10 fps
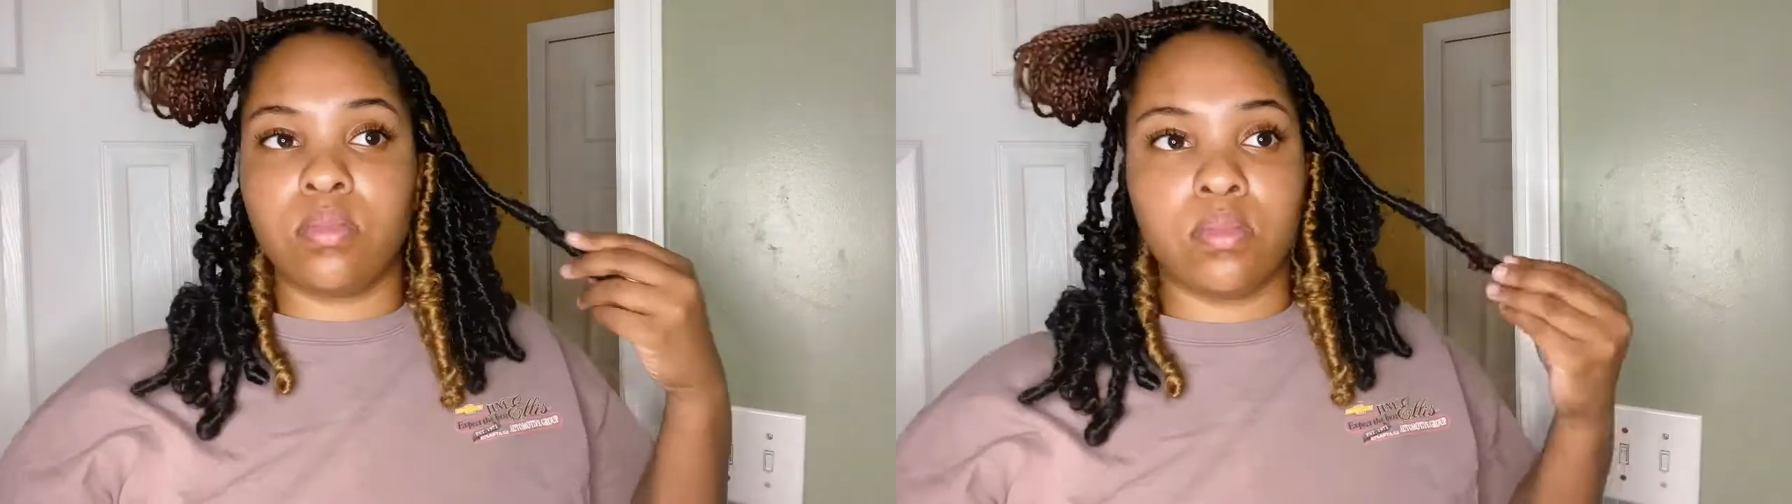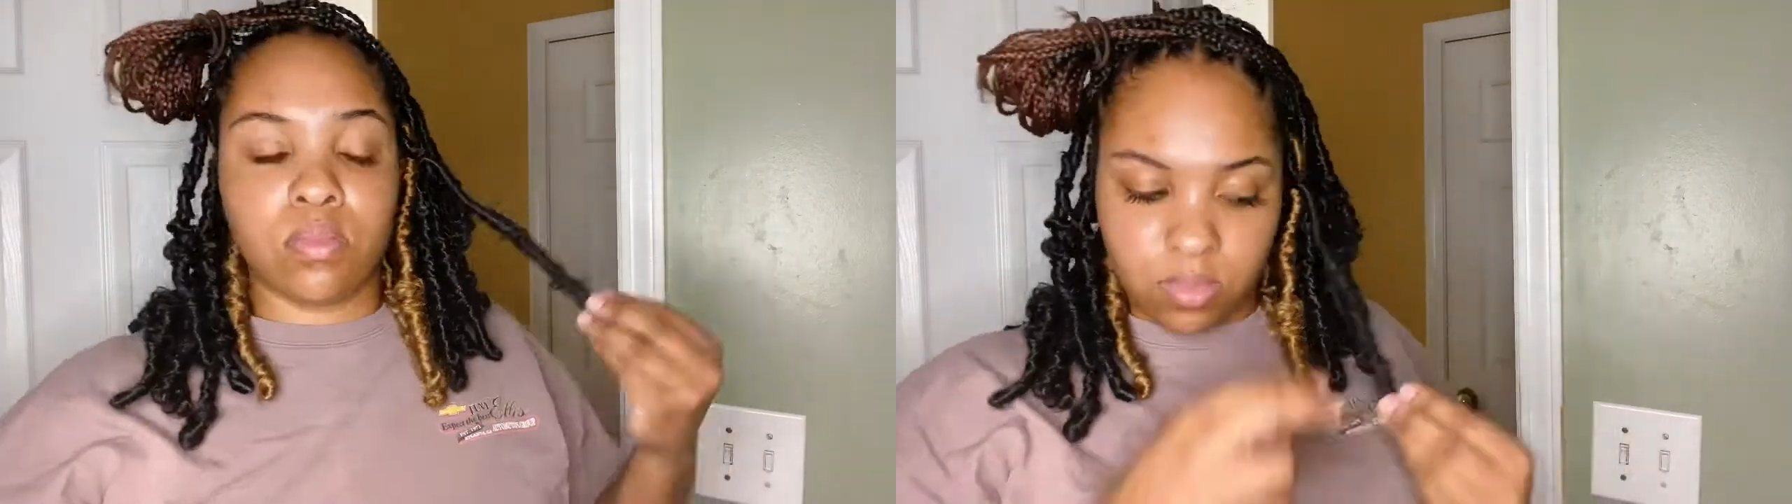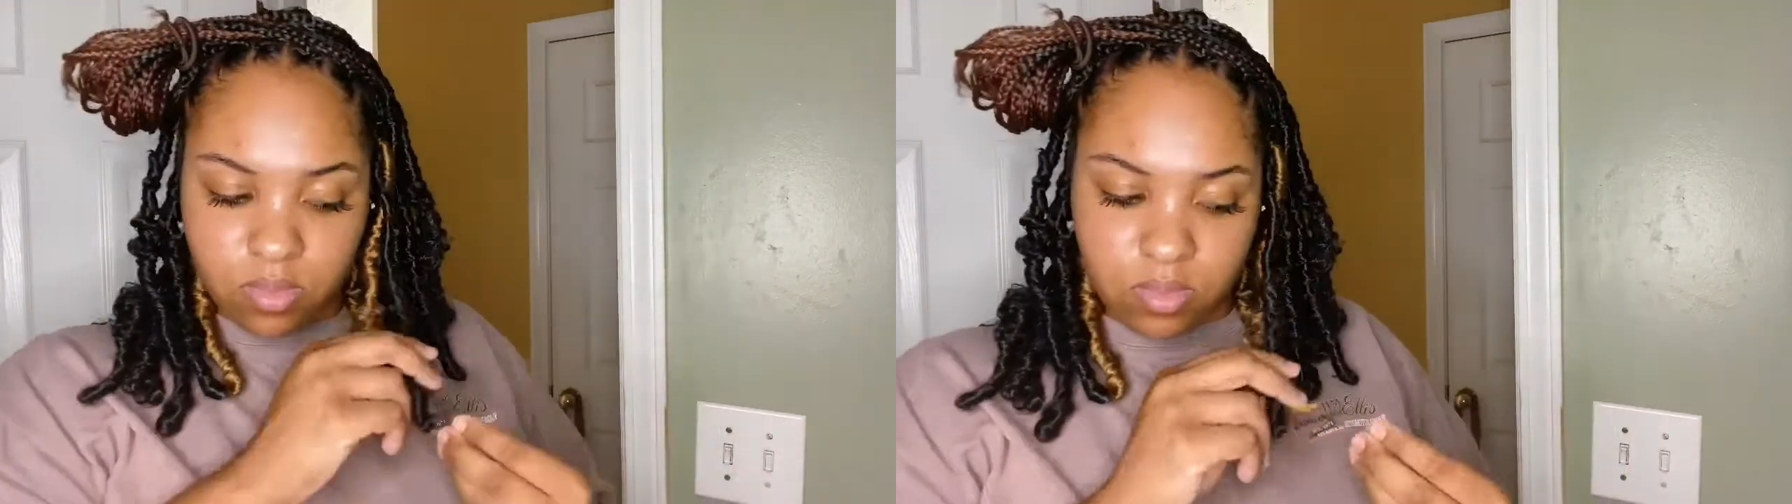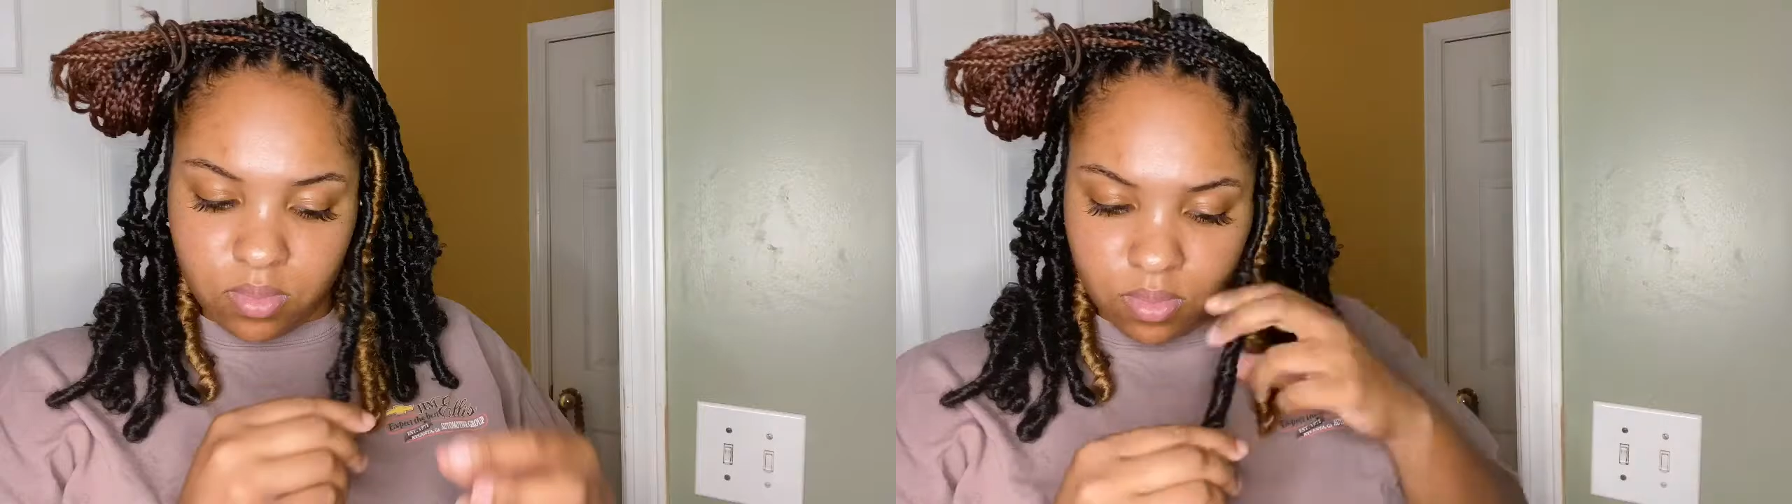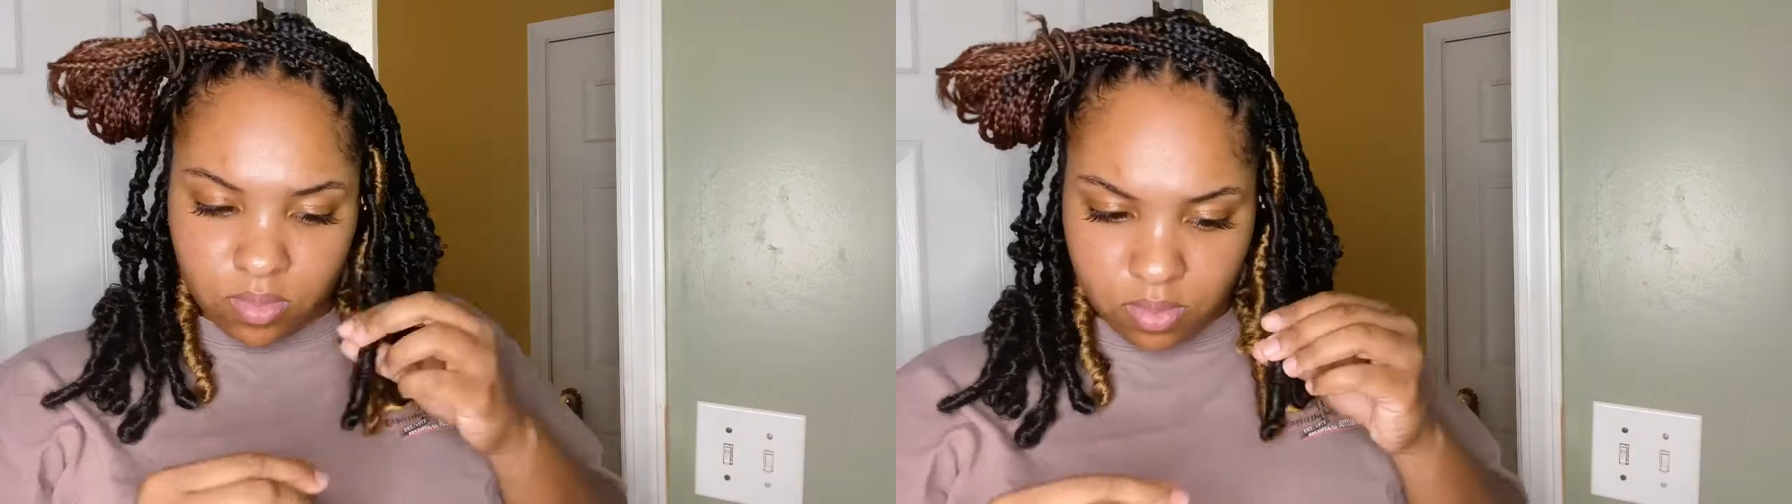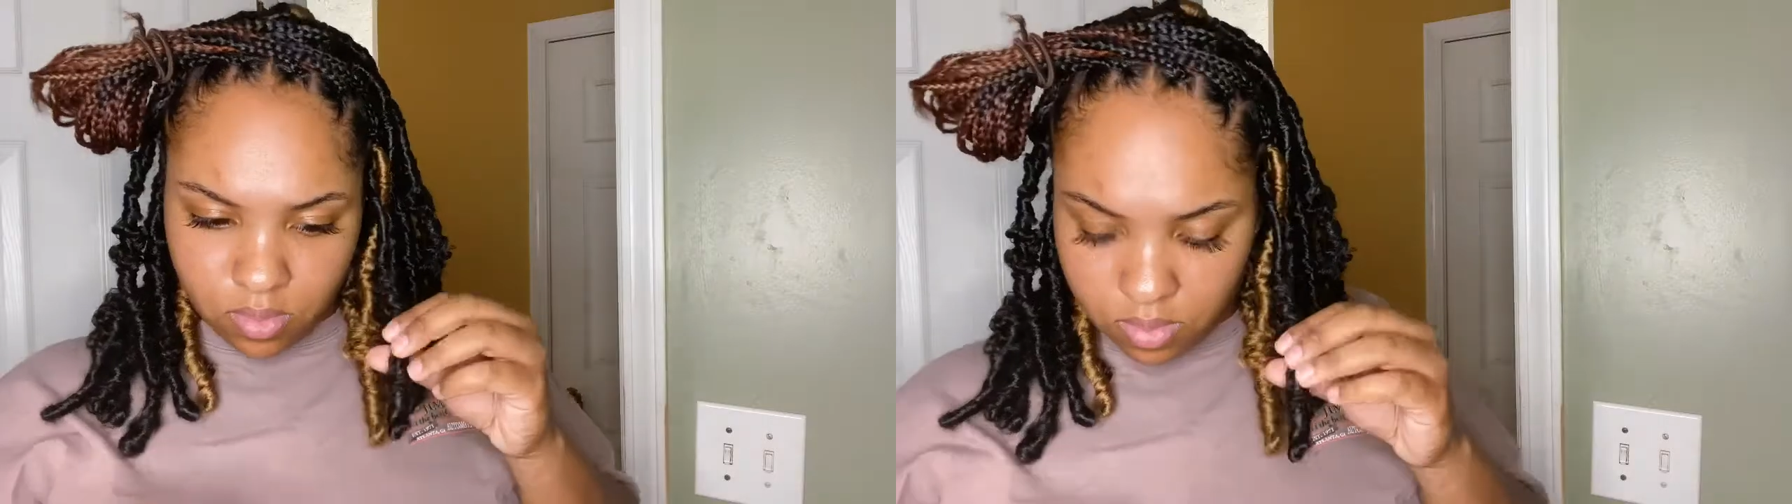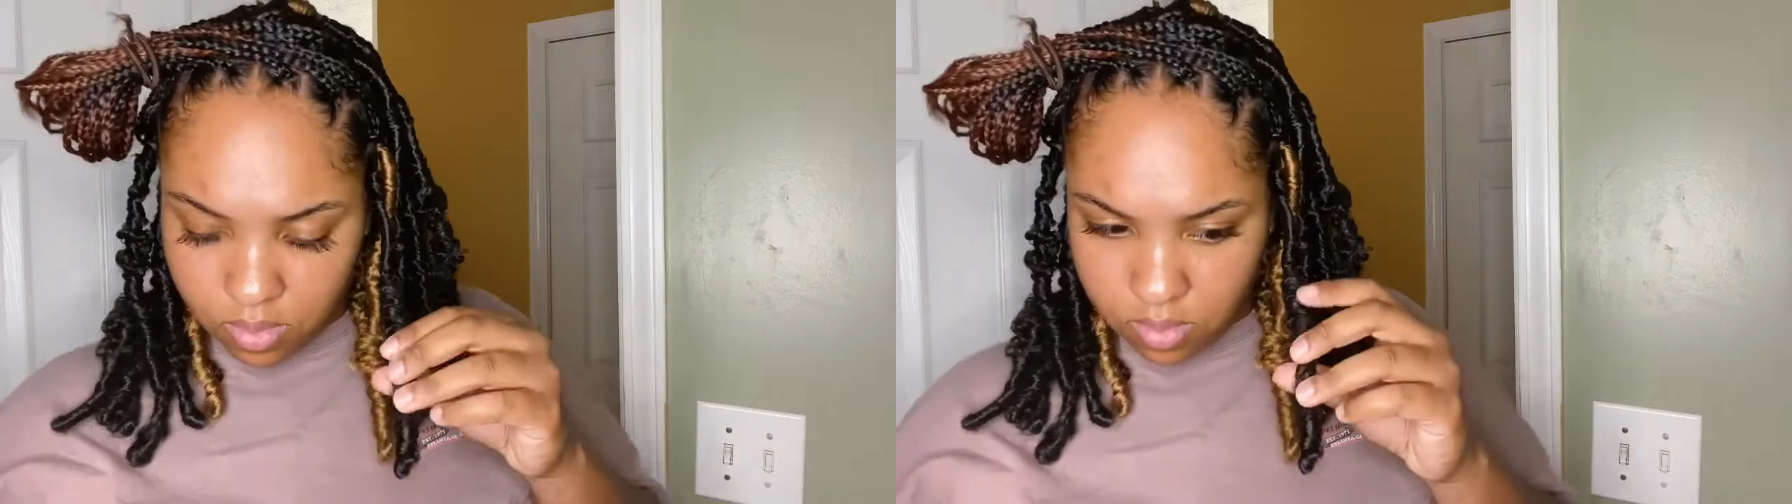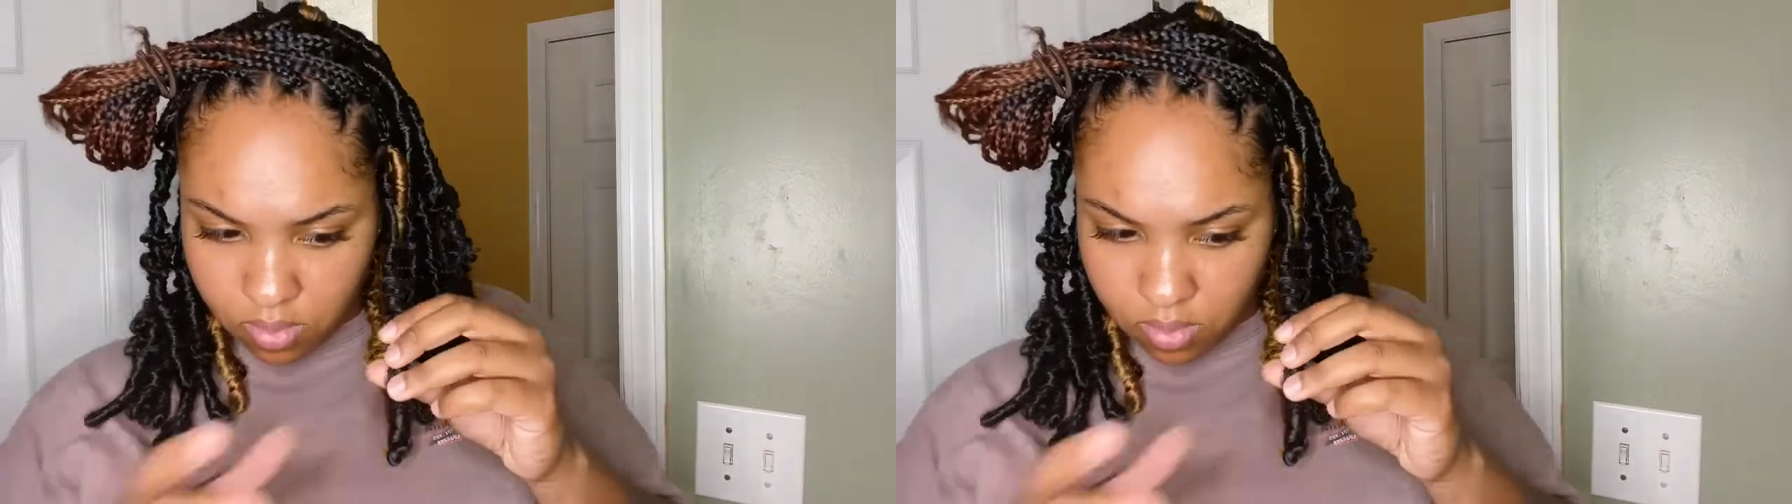a little bit loosely.